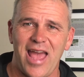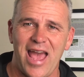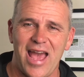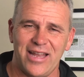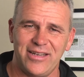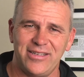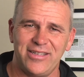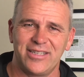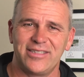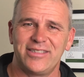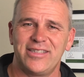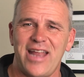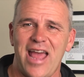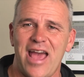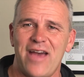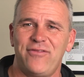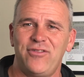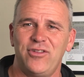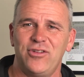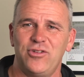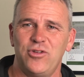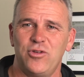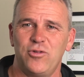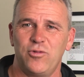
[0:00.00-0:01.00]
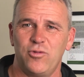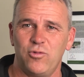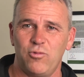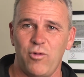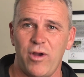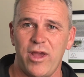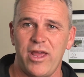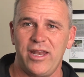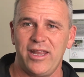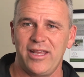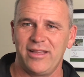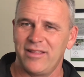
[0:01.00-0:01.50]
doesn't have to do with
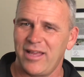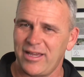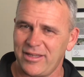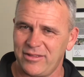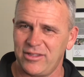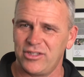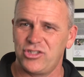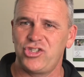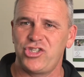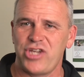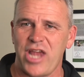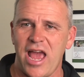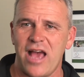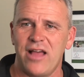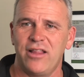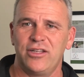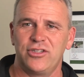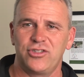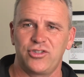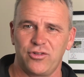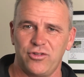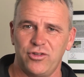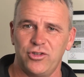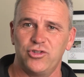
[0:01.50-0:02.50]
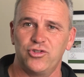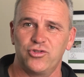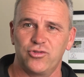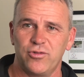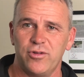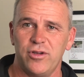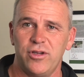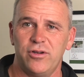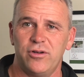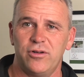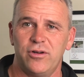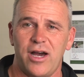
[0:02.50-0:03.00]
winning, like the challenge or the
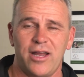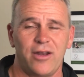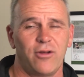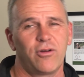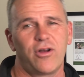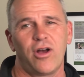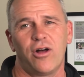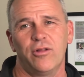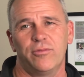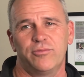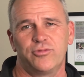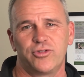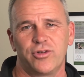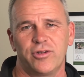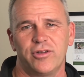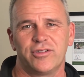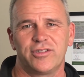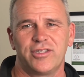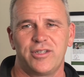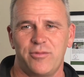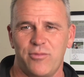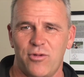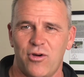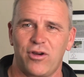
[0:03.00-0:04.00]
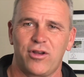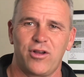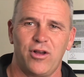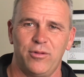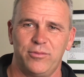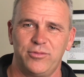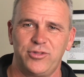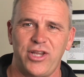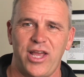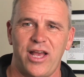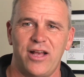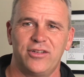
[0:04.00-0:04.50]
drill. I don't call them drills anymore, I call them
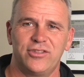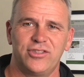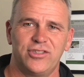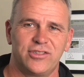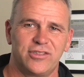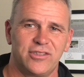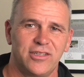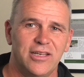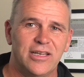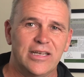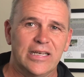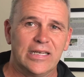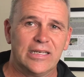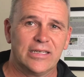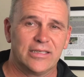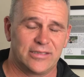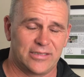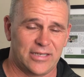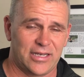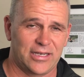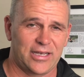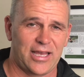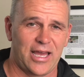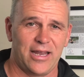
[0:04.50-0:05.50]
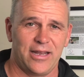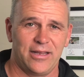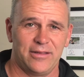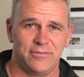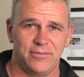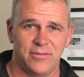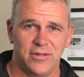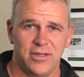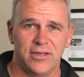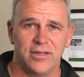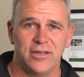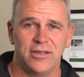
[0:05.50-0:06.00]
challenges. So I kind of
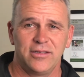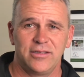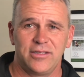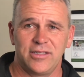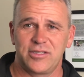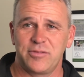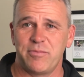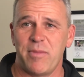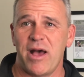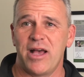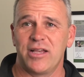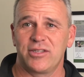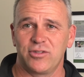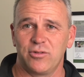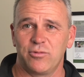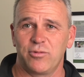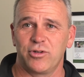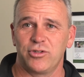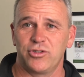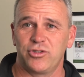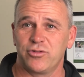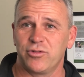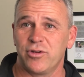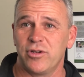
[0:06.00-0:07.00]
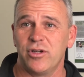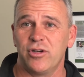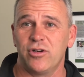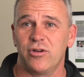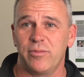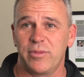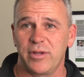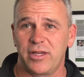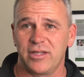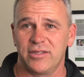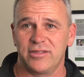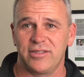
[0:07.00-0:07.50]
despise the word drill
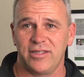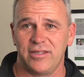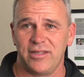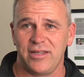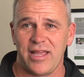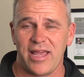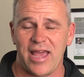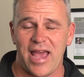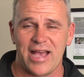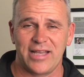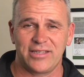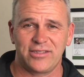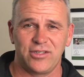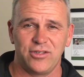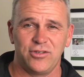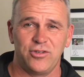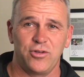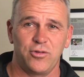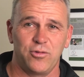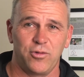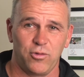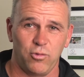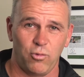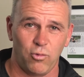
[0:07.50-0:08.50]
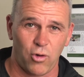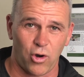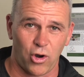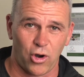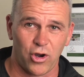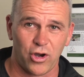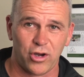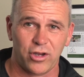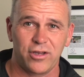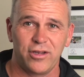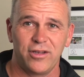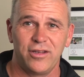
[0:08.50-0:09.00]
because it has to do with
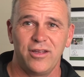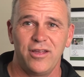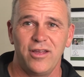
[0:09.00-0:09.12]
work,